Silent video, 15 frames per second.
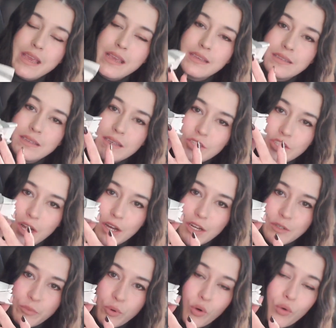easy
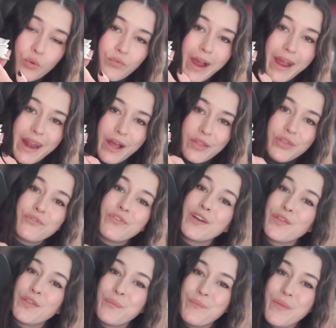charge port right at the
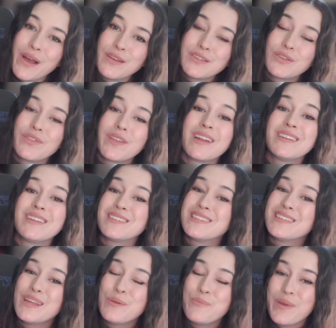front of the mouse so that it
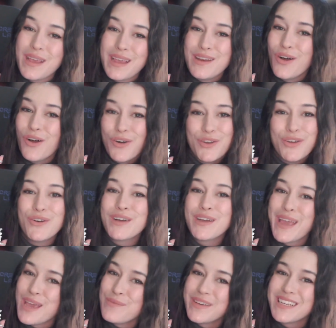doesn't impede on your gaming